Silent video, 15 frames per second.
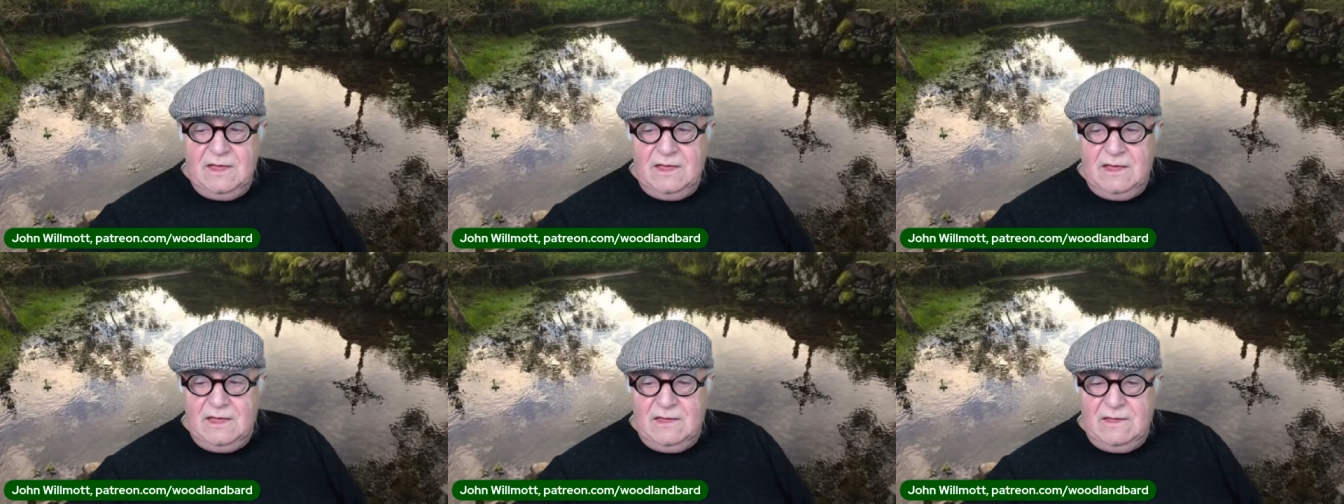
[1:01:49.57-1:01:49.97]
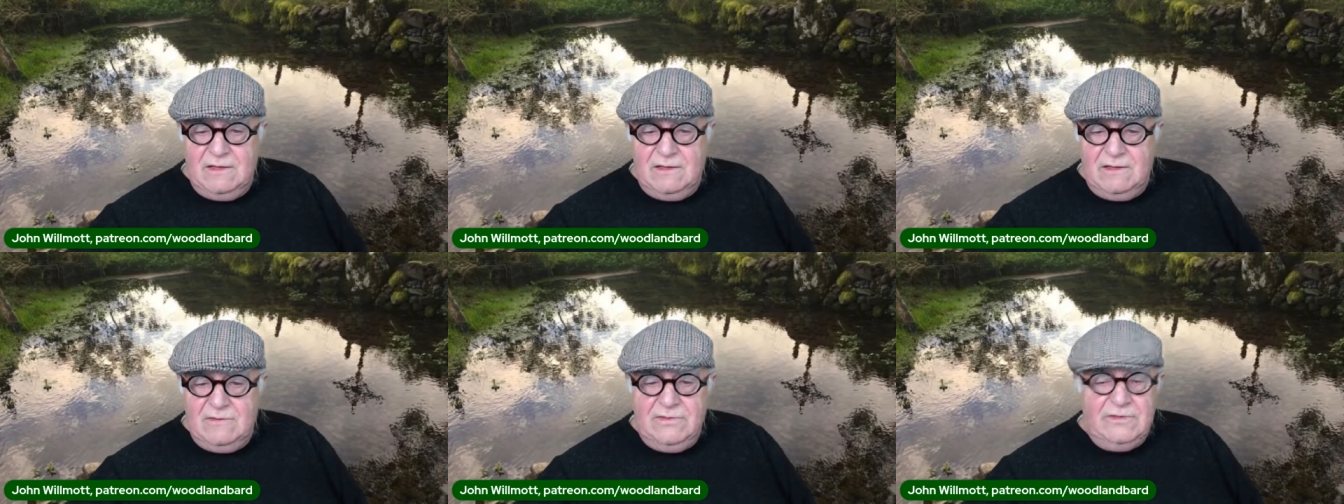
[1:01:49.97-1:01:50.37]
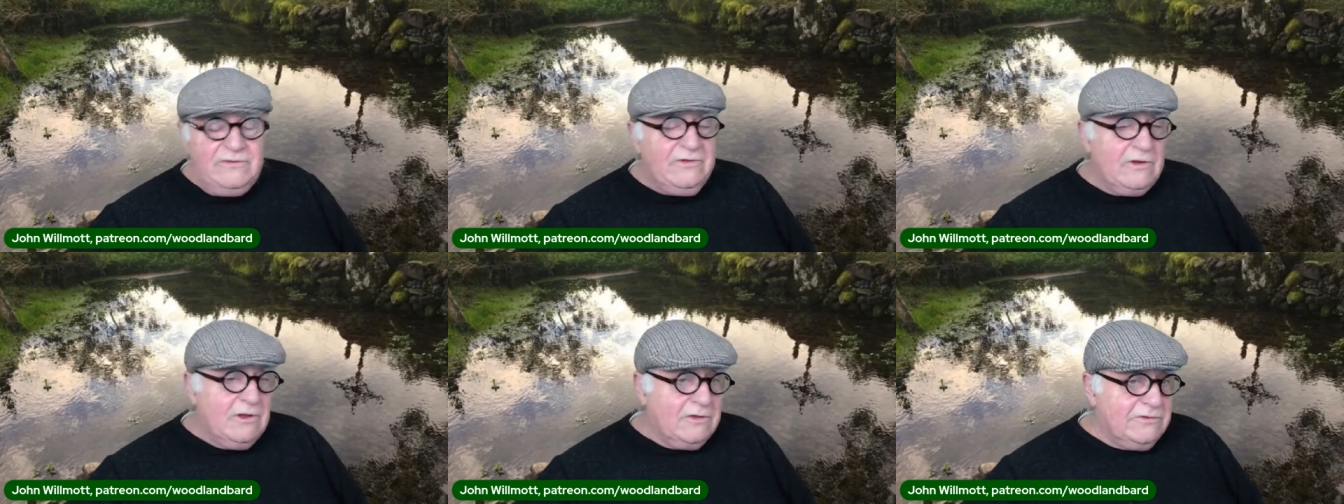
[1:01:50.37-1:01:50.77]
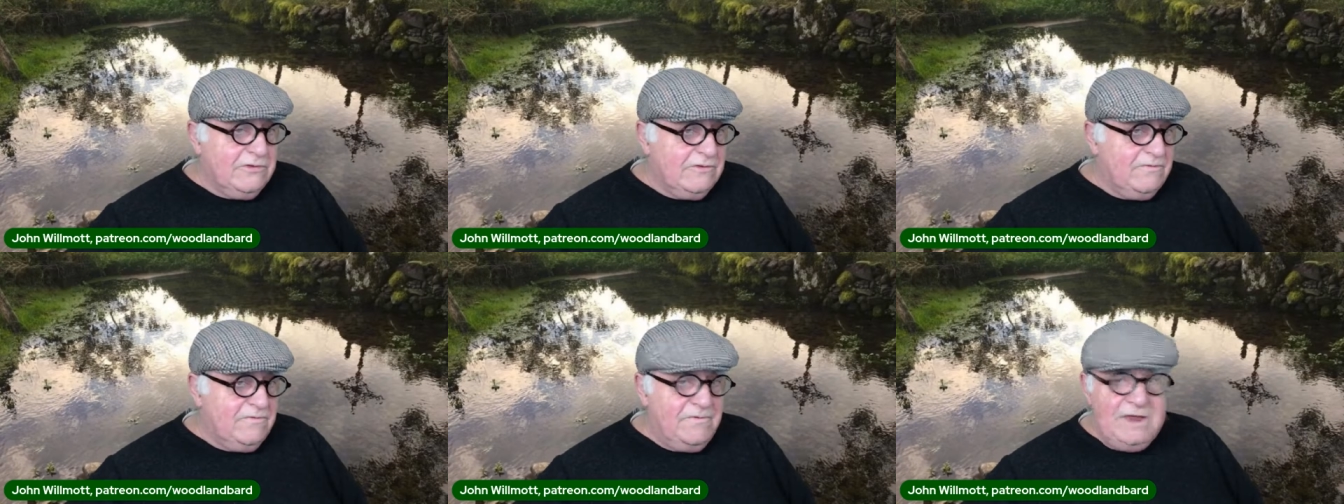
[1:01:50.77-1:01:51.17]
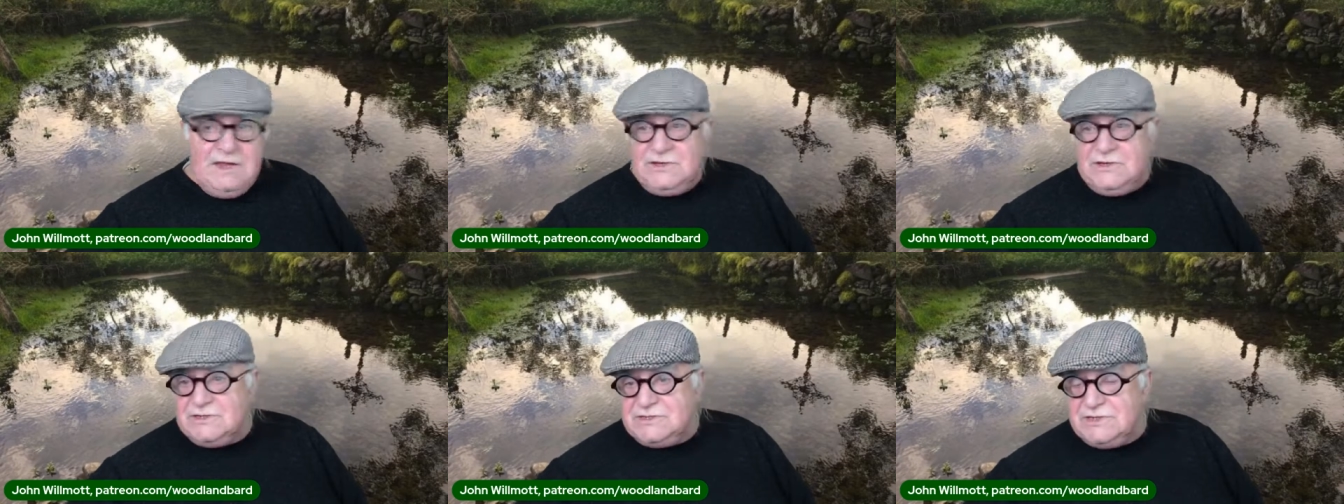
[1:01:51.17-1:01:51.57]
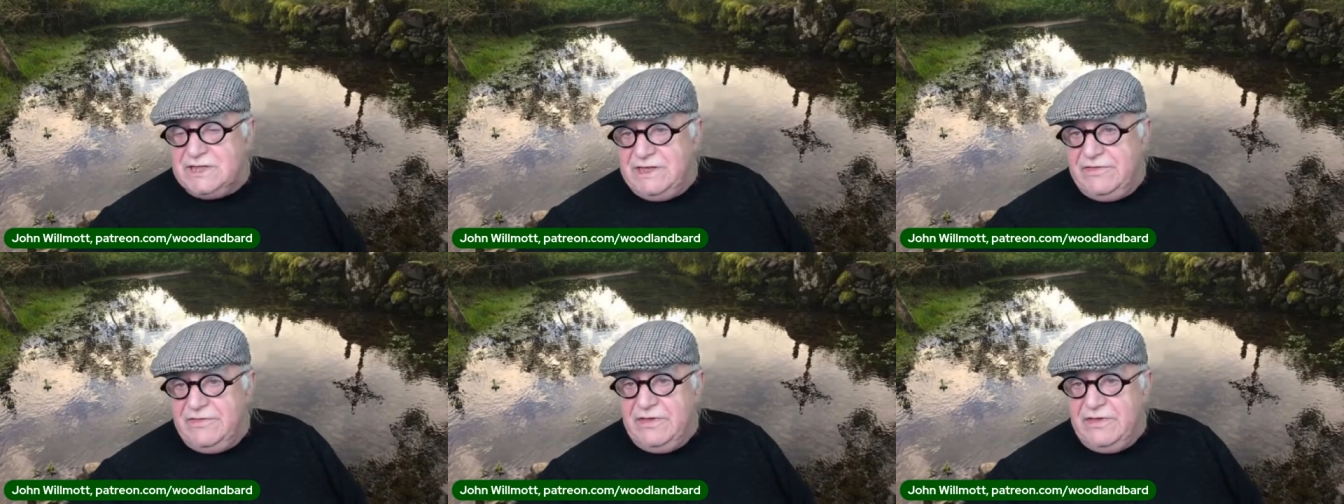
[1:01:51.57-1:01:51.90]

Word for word: uh, there's a lot of features there.